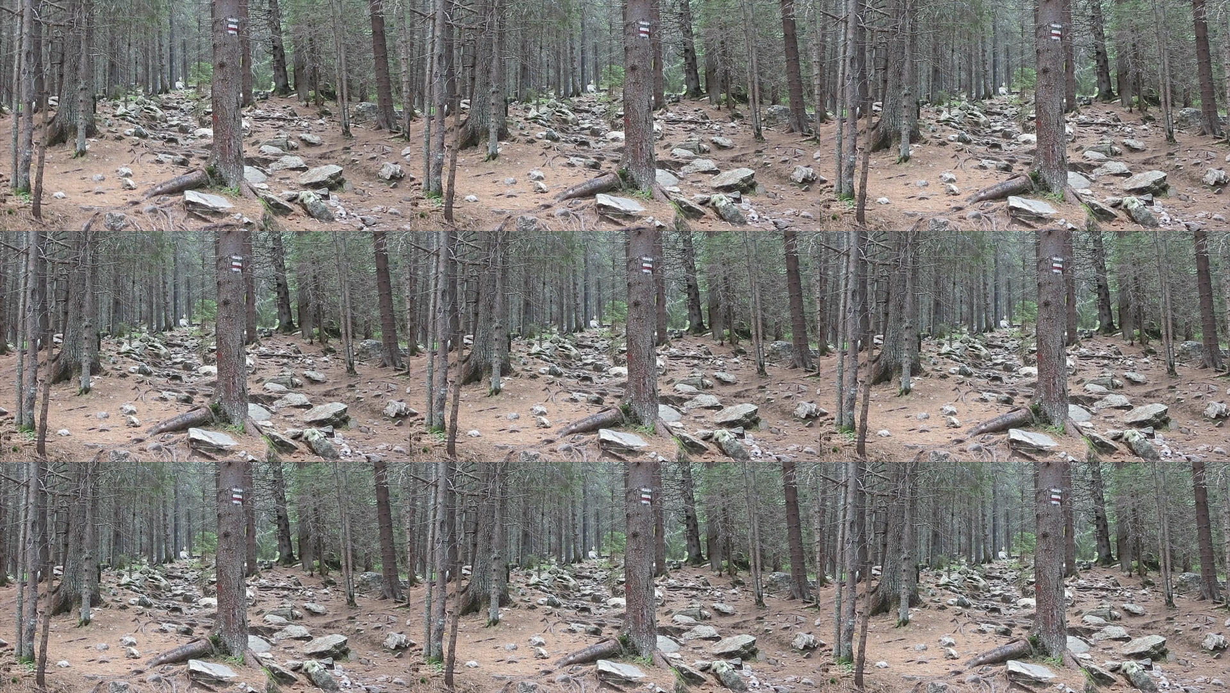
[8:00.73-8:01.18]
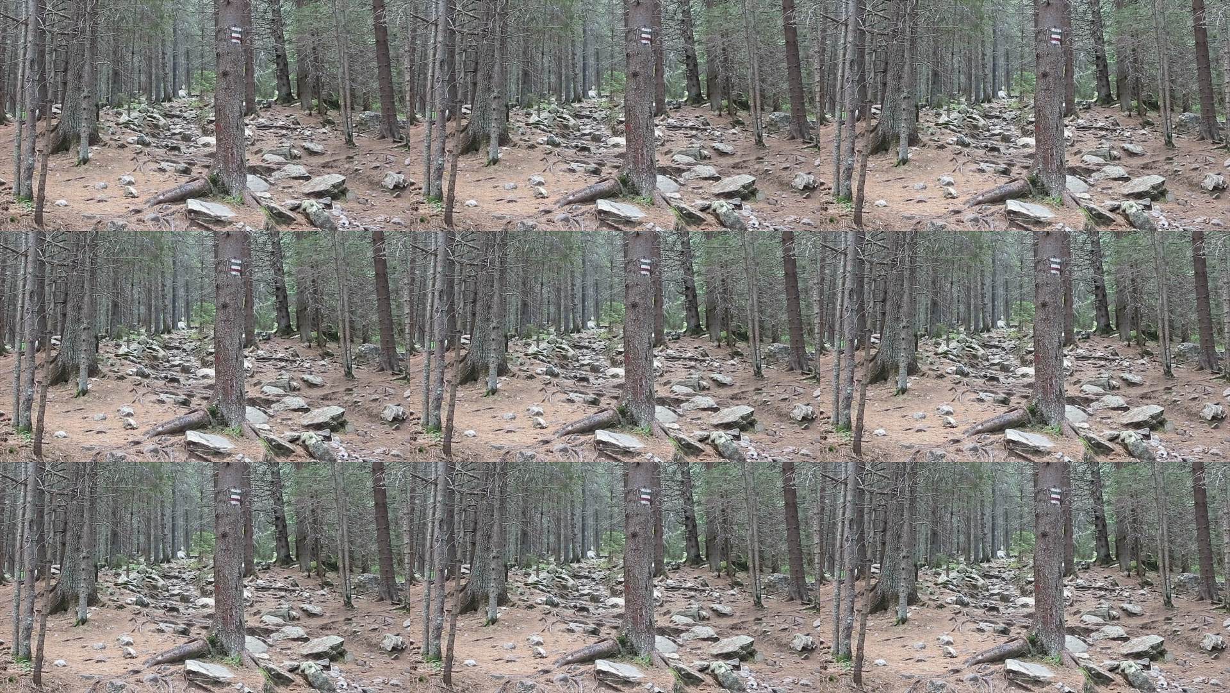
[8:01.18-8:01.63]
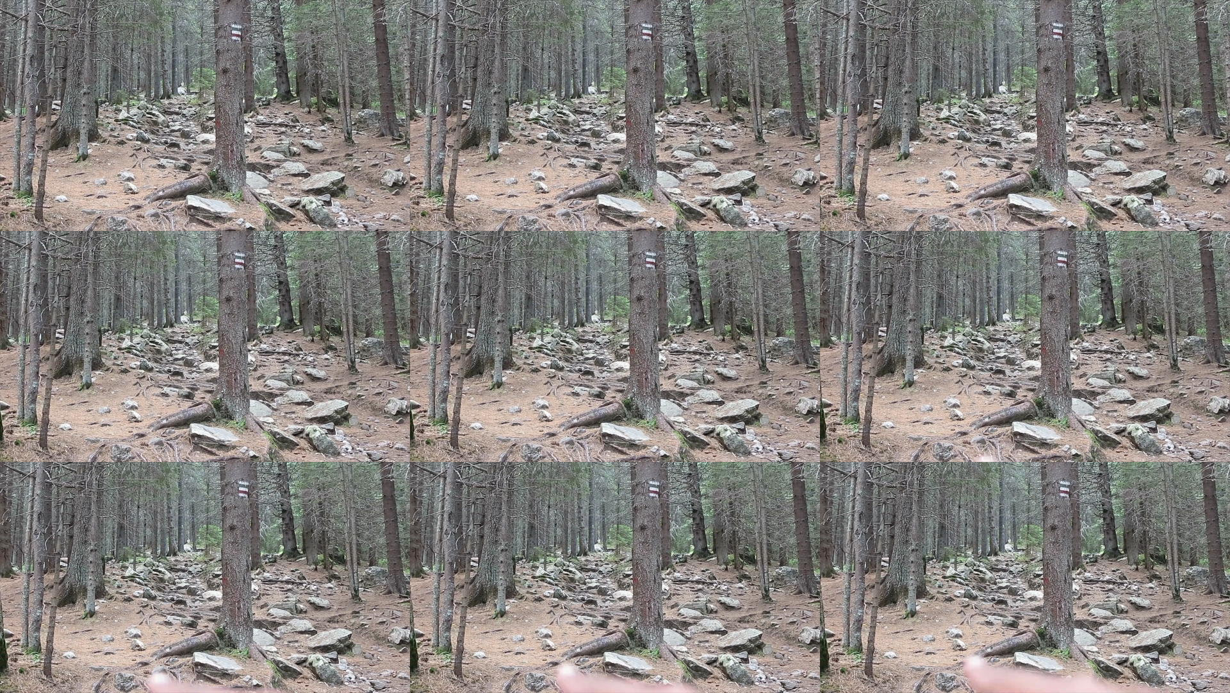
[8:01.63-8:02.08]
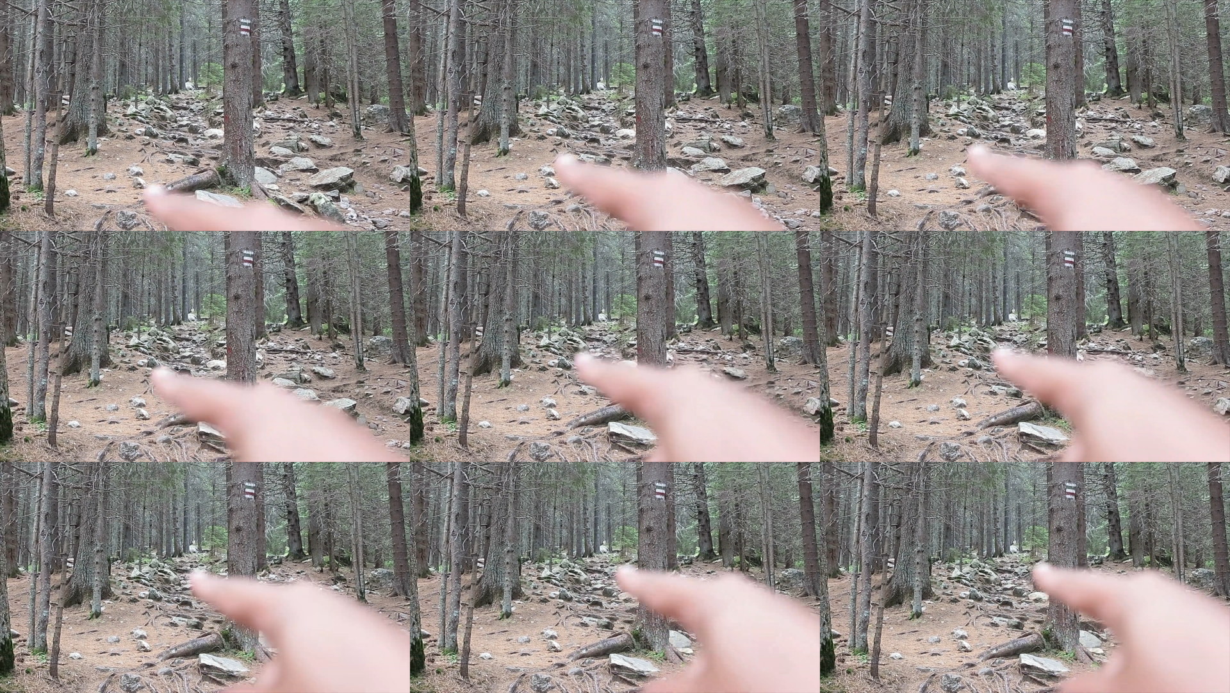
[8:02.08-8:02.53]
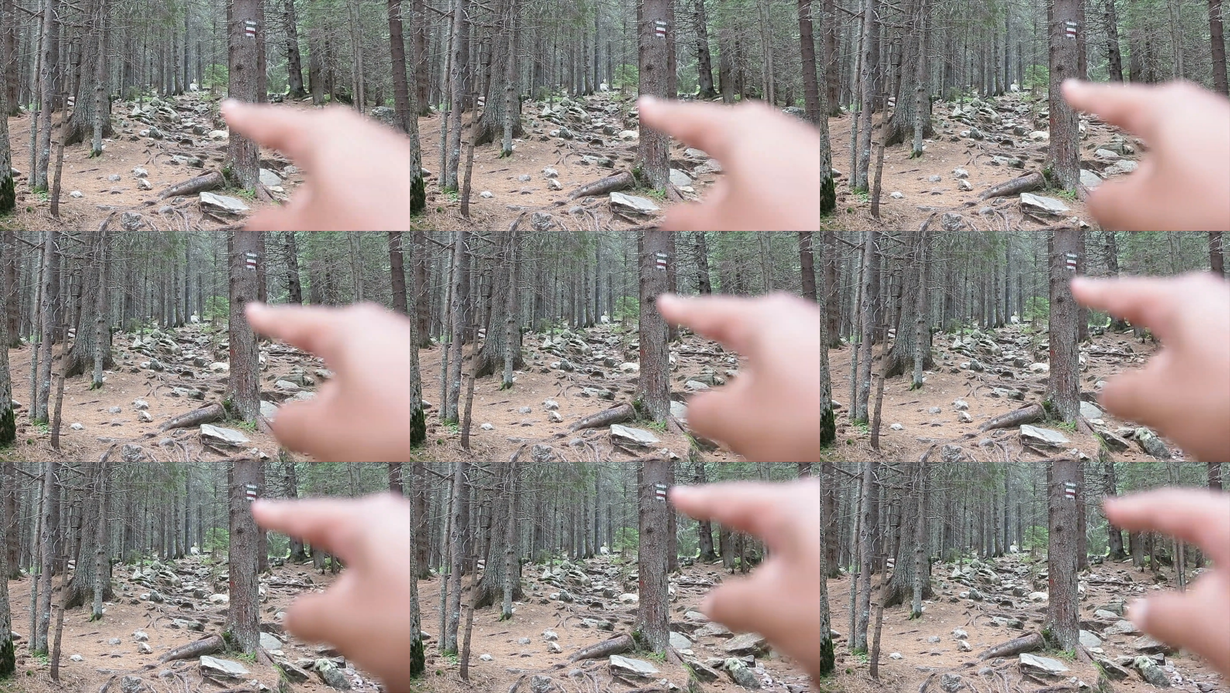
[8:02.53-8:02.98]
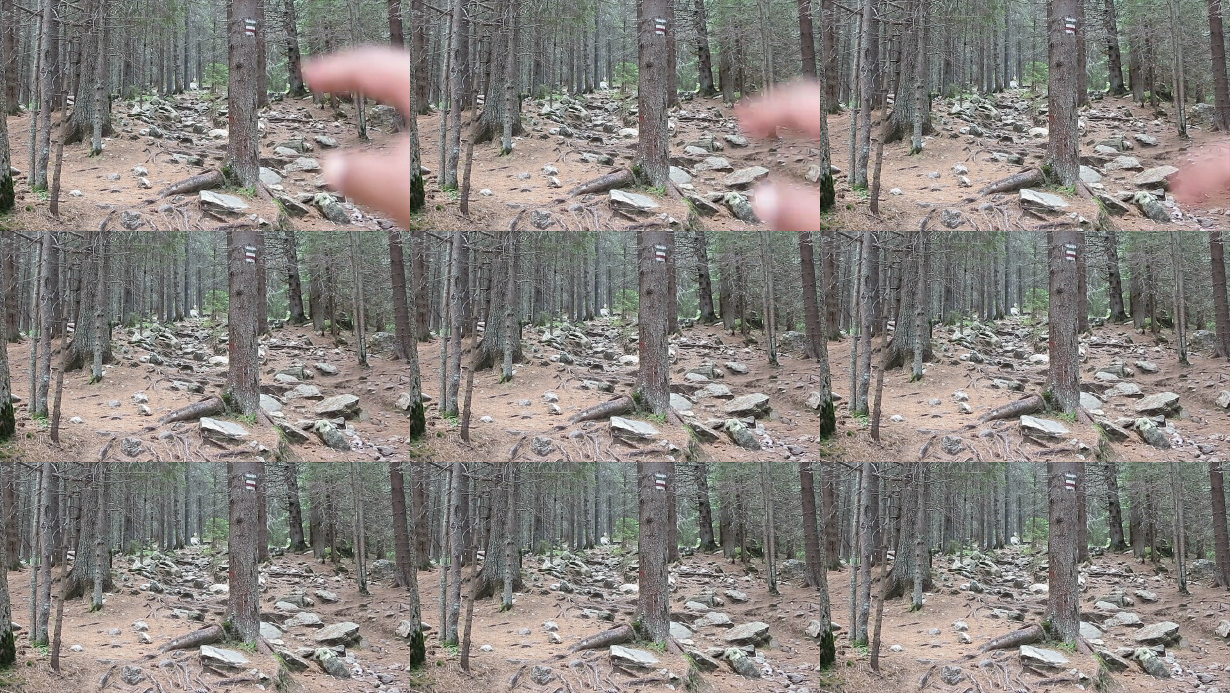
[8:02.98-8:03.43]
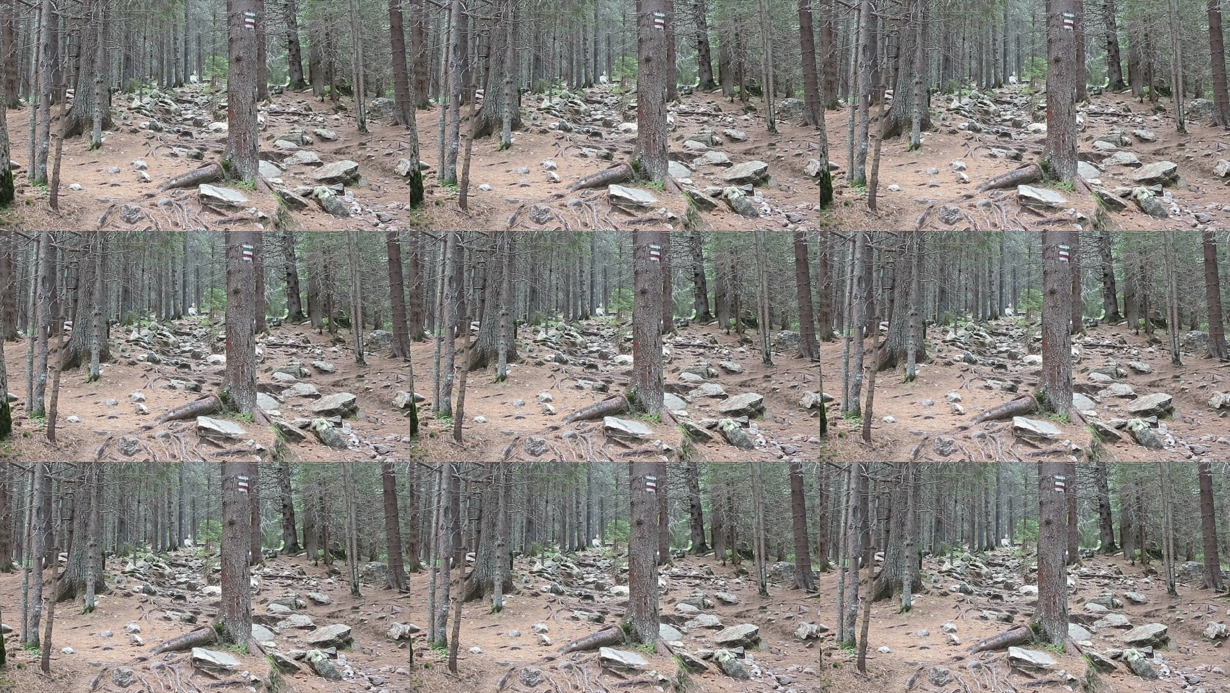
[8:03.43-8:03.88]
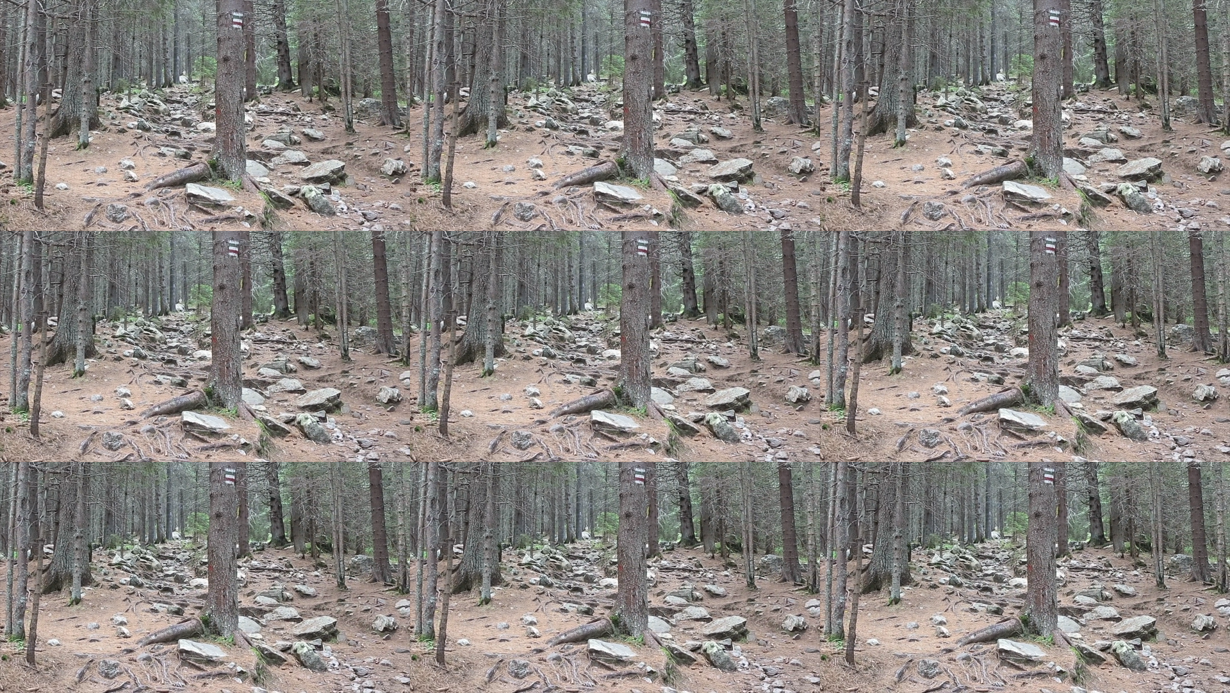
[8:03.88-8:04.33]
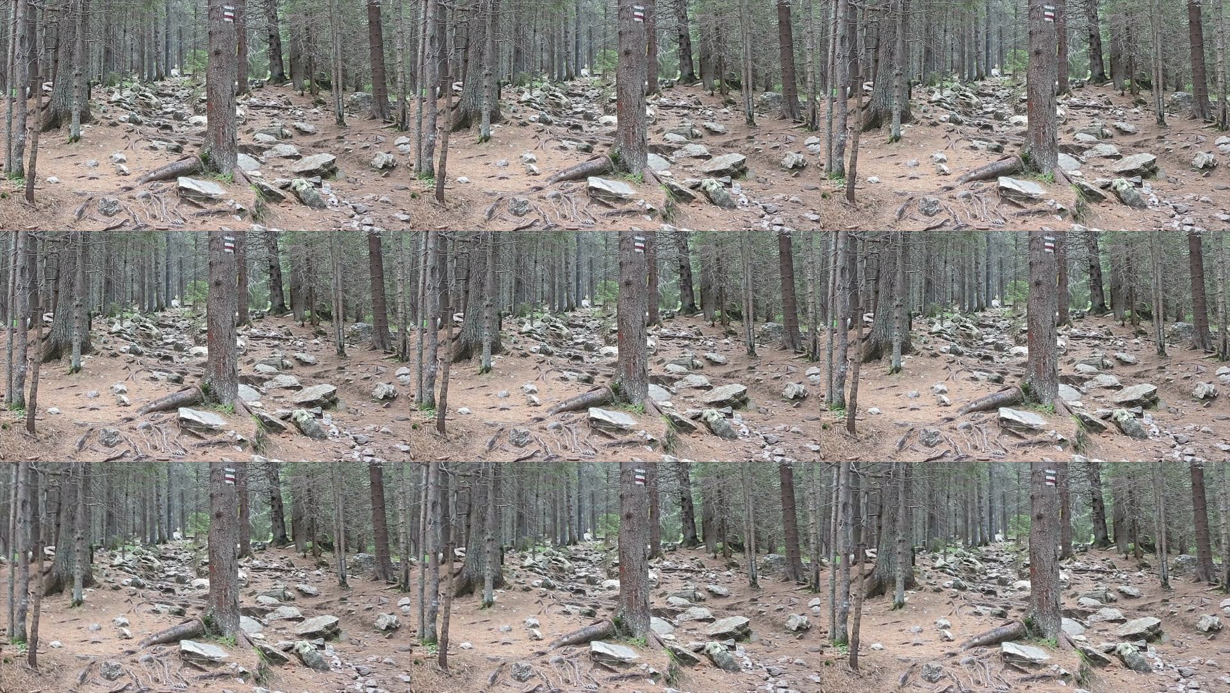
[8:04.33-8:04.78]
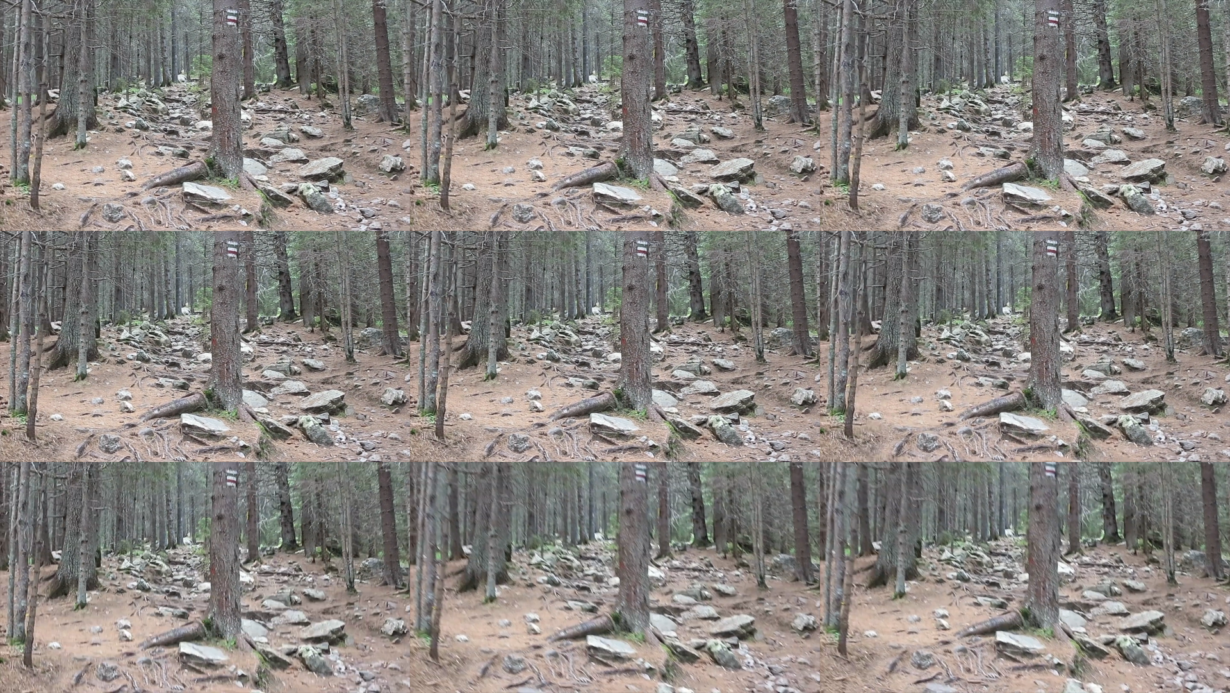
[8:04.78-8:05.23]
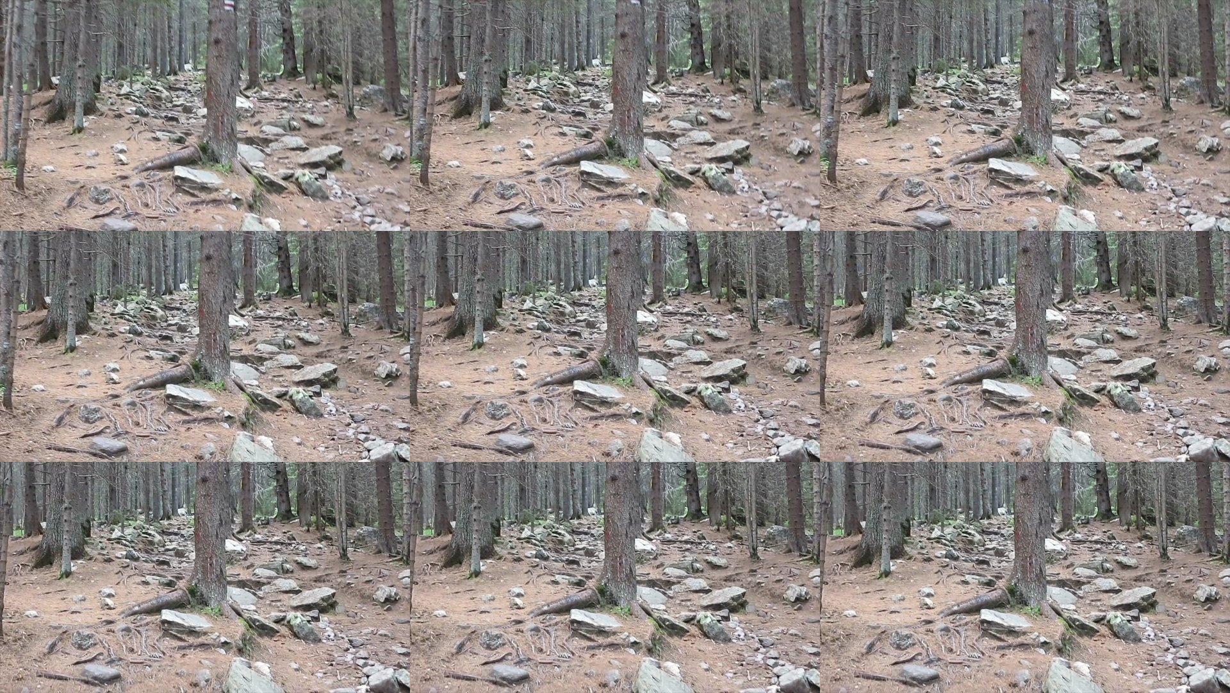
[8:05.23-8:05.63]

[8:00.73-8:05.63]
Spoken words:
[unreadable: no face in view]